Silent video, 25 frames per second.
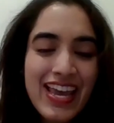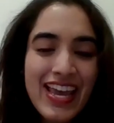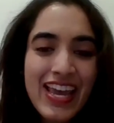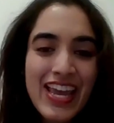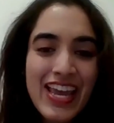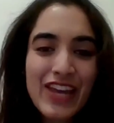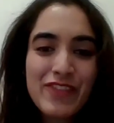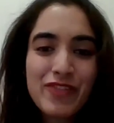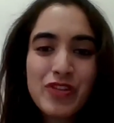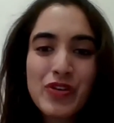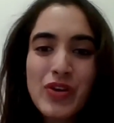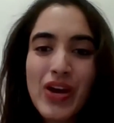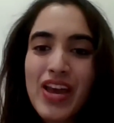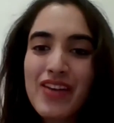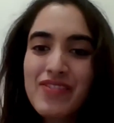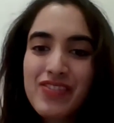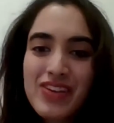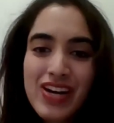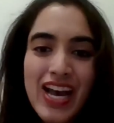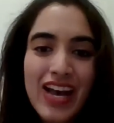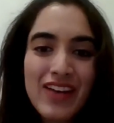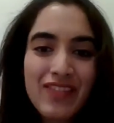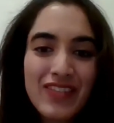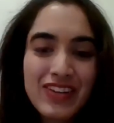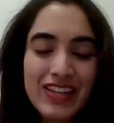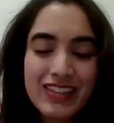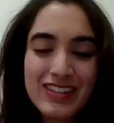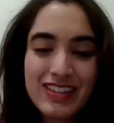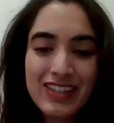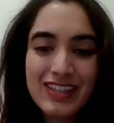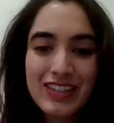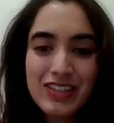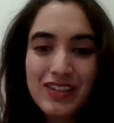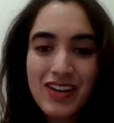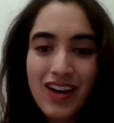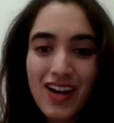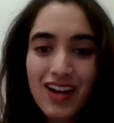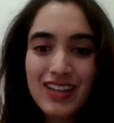If you ever have anything
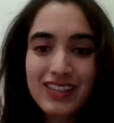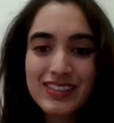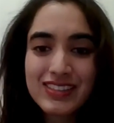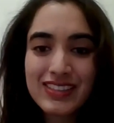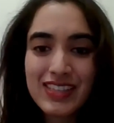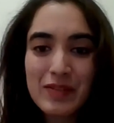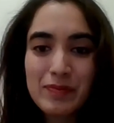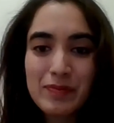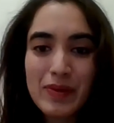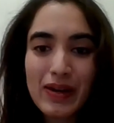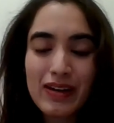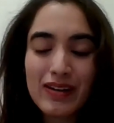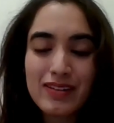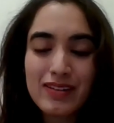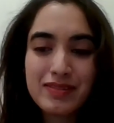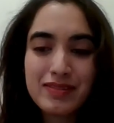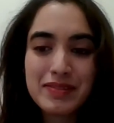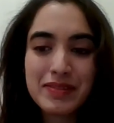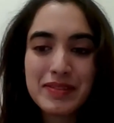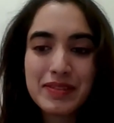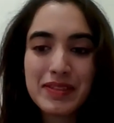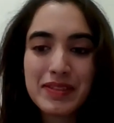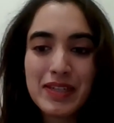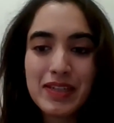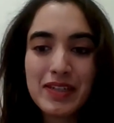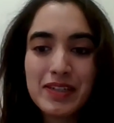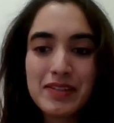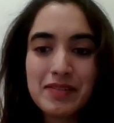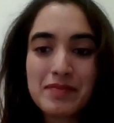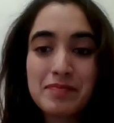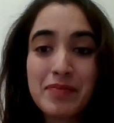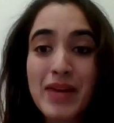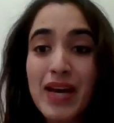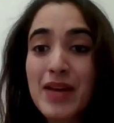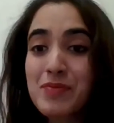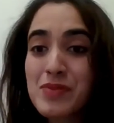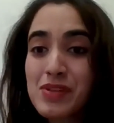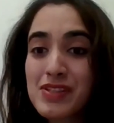to ask about
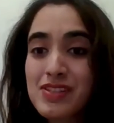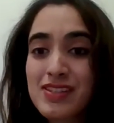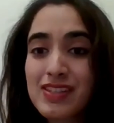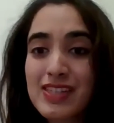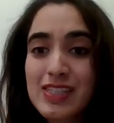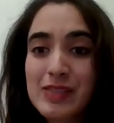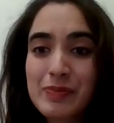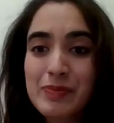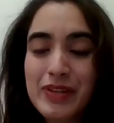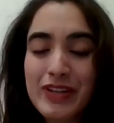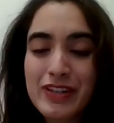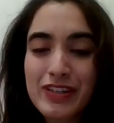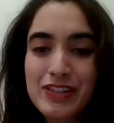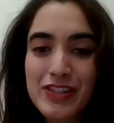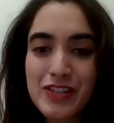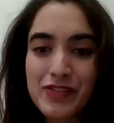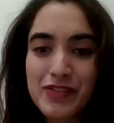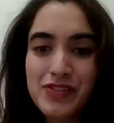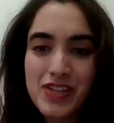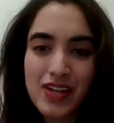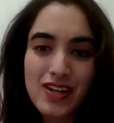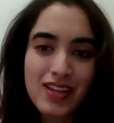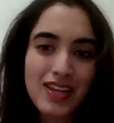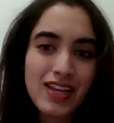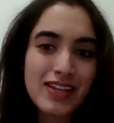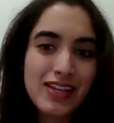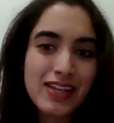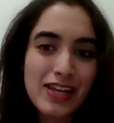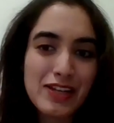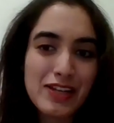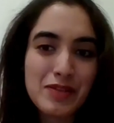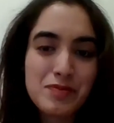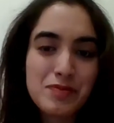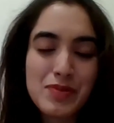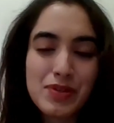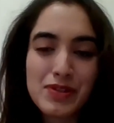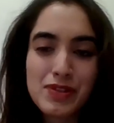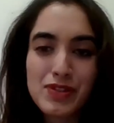my personal experience of studying at
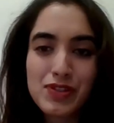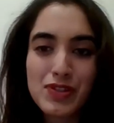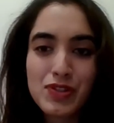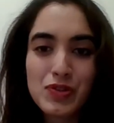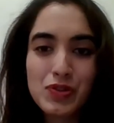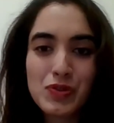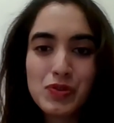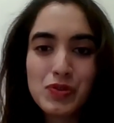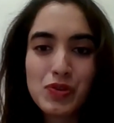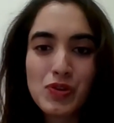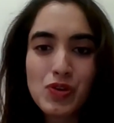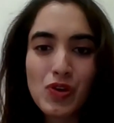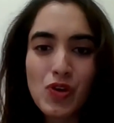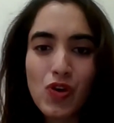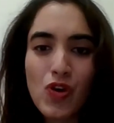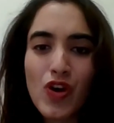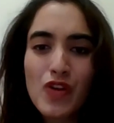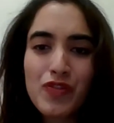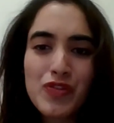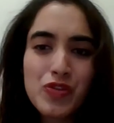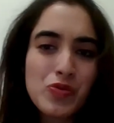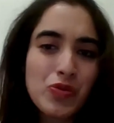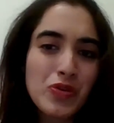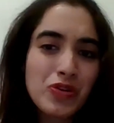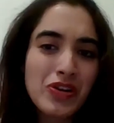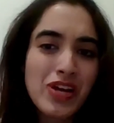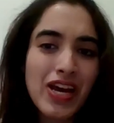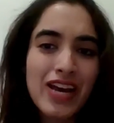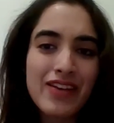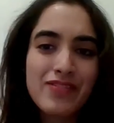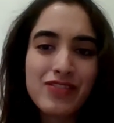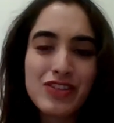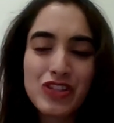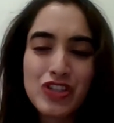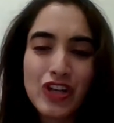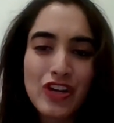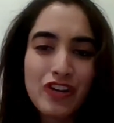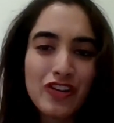Henley Business School, or if you want to have
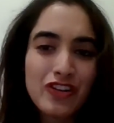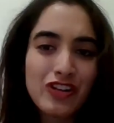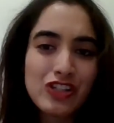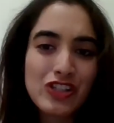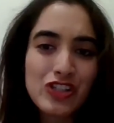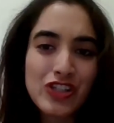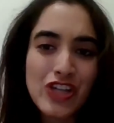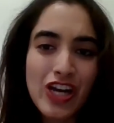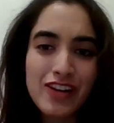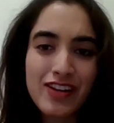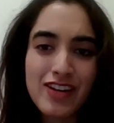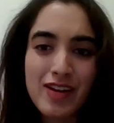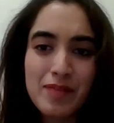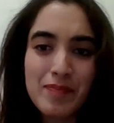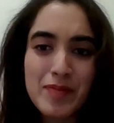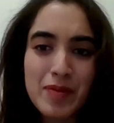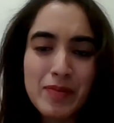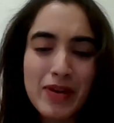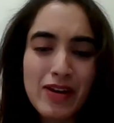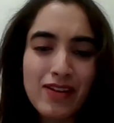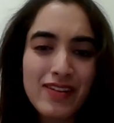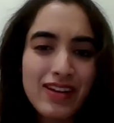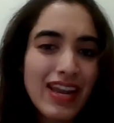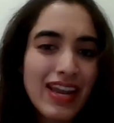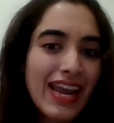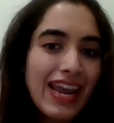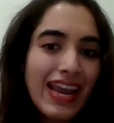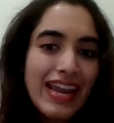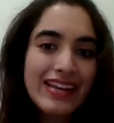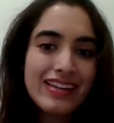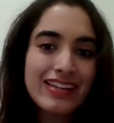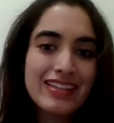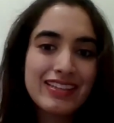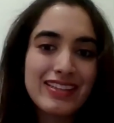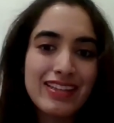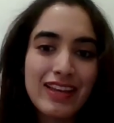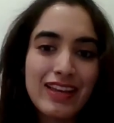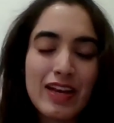a general chat up about
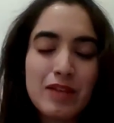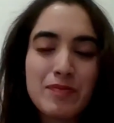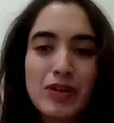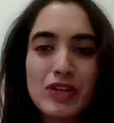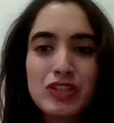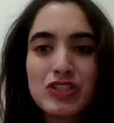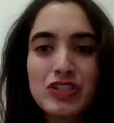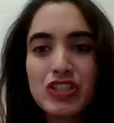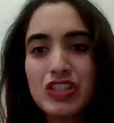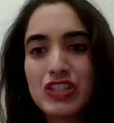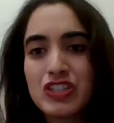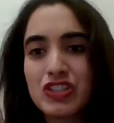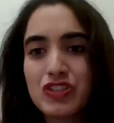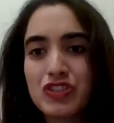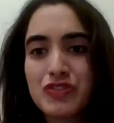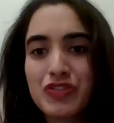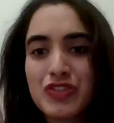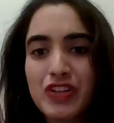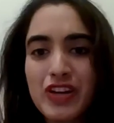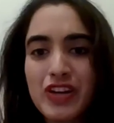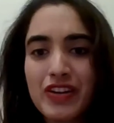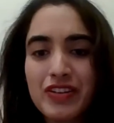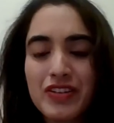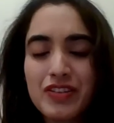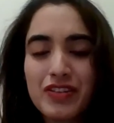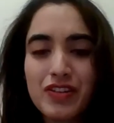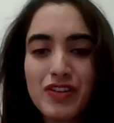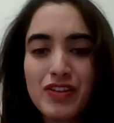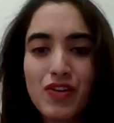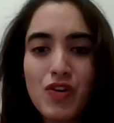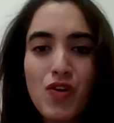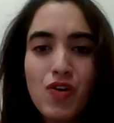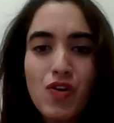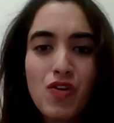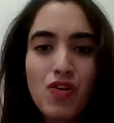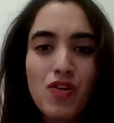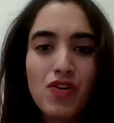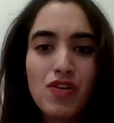anything about change of career
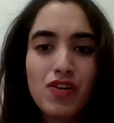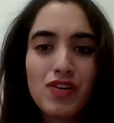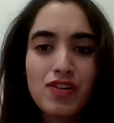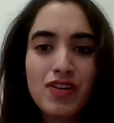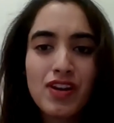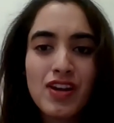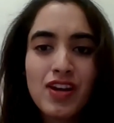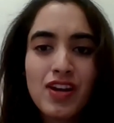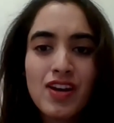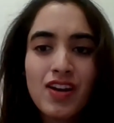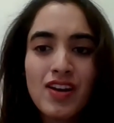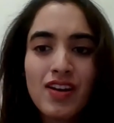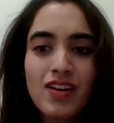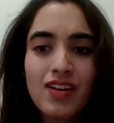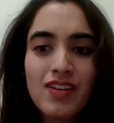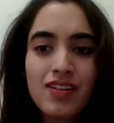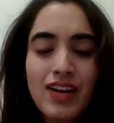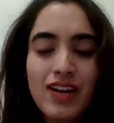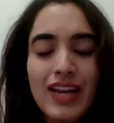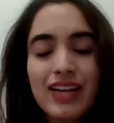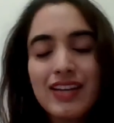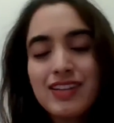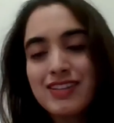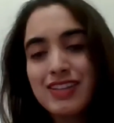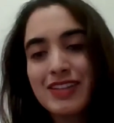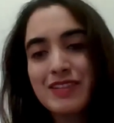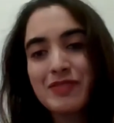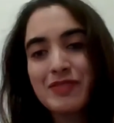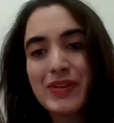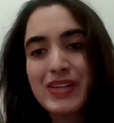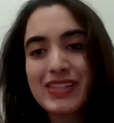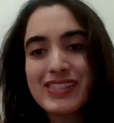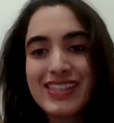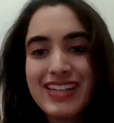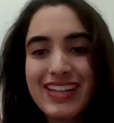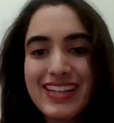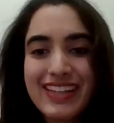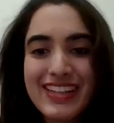or anything,
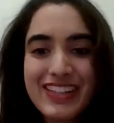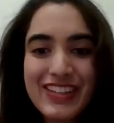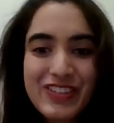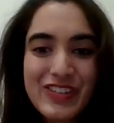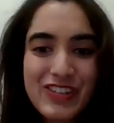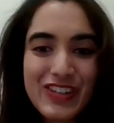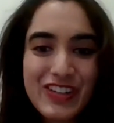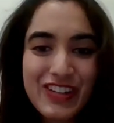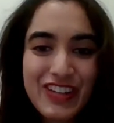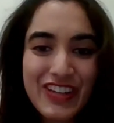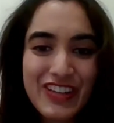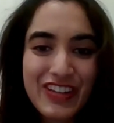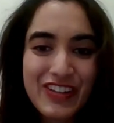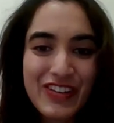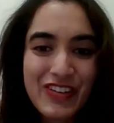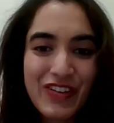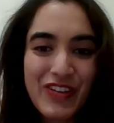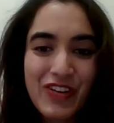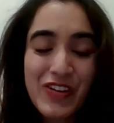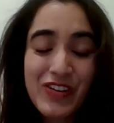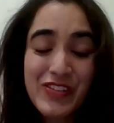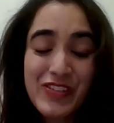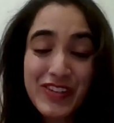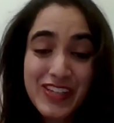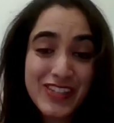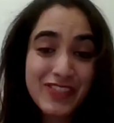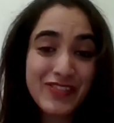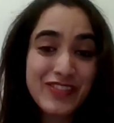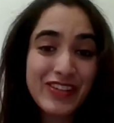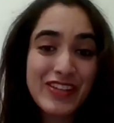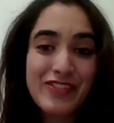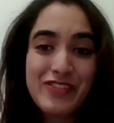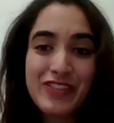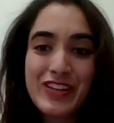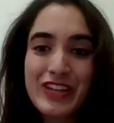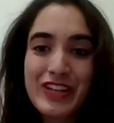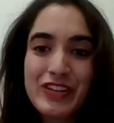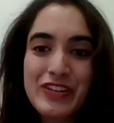basically, you all can always
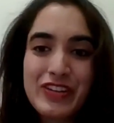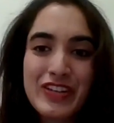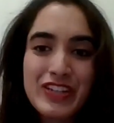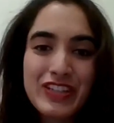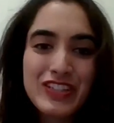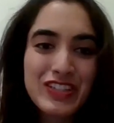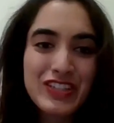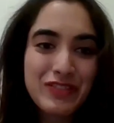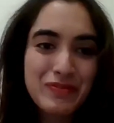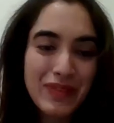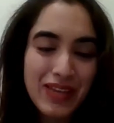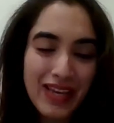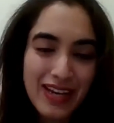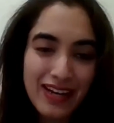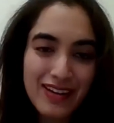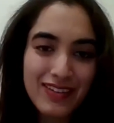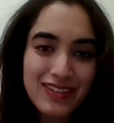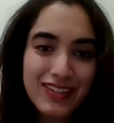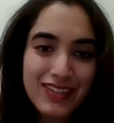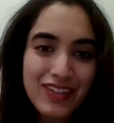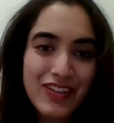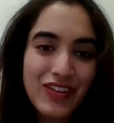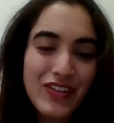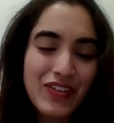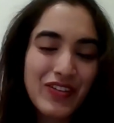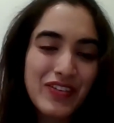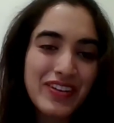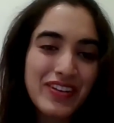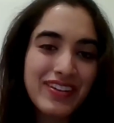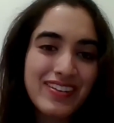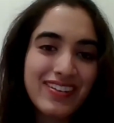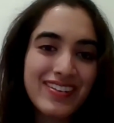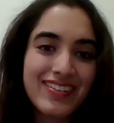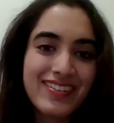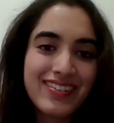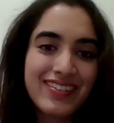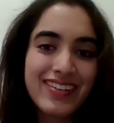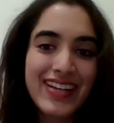feel free to reach me out on
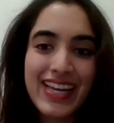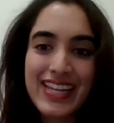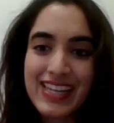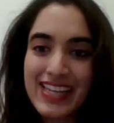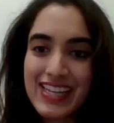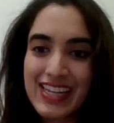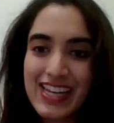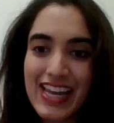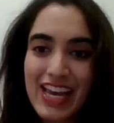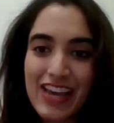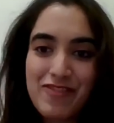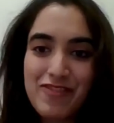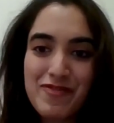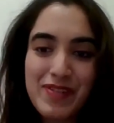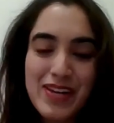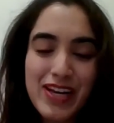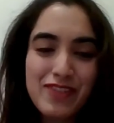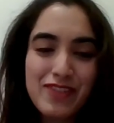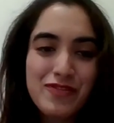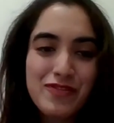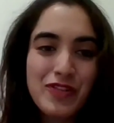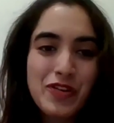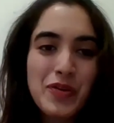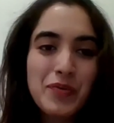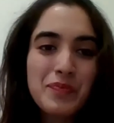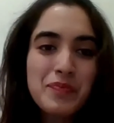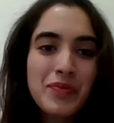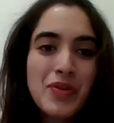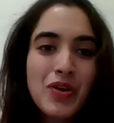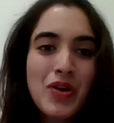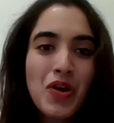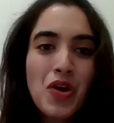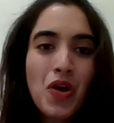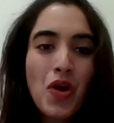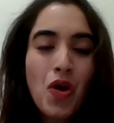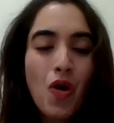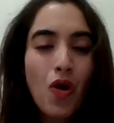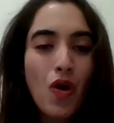Henley Live platform
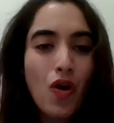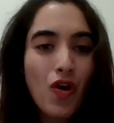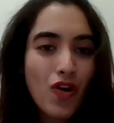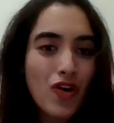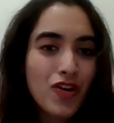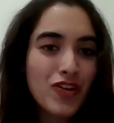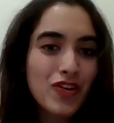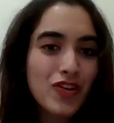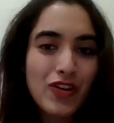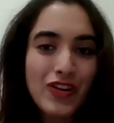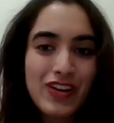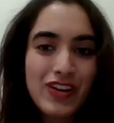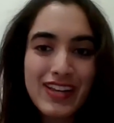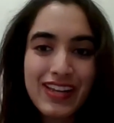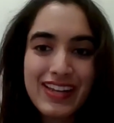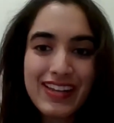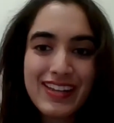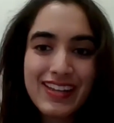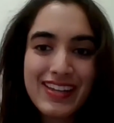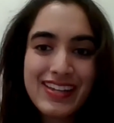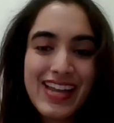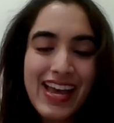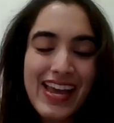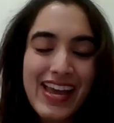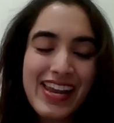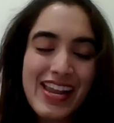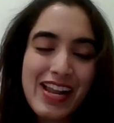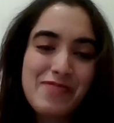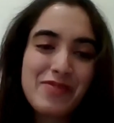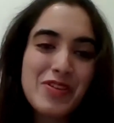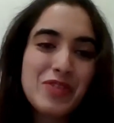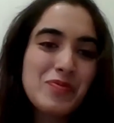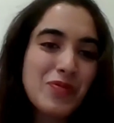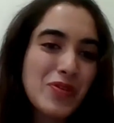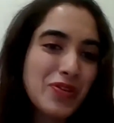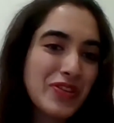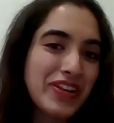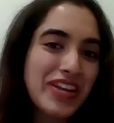or on LinkedIn, and I'll be
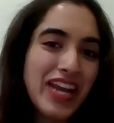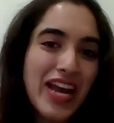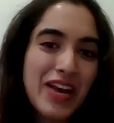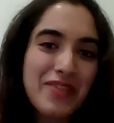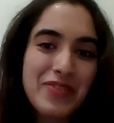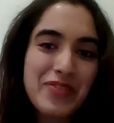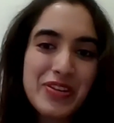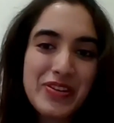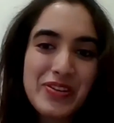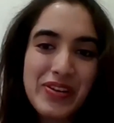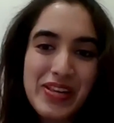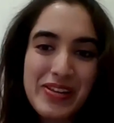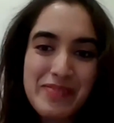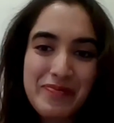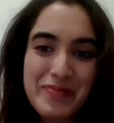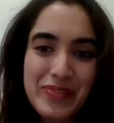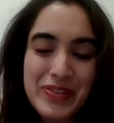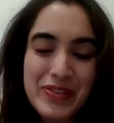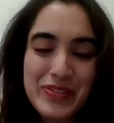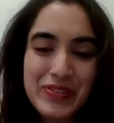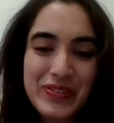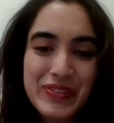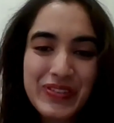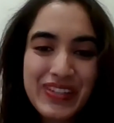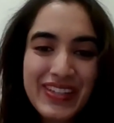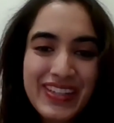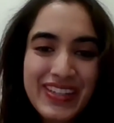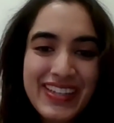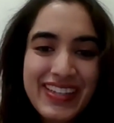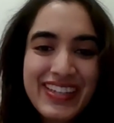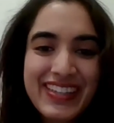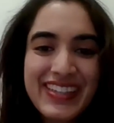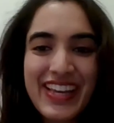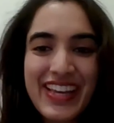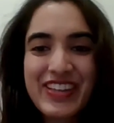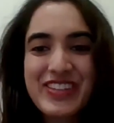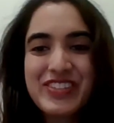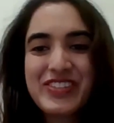more than happy to help you.
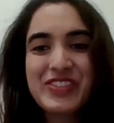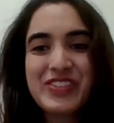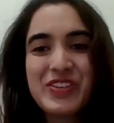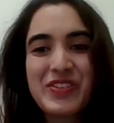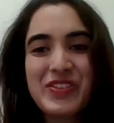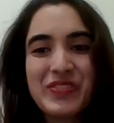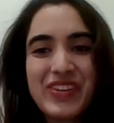Thank you so